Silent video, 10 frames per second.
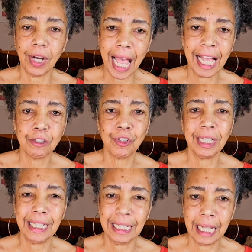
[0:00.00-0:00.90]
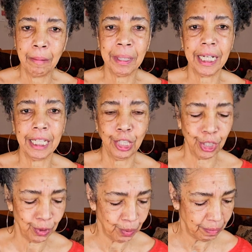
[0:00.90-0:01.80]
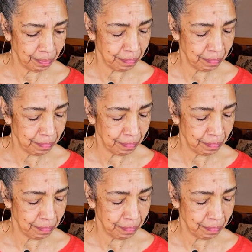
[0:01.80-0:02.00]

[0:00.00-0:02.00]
are actually limiting you.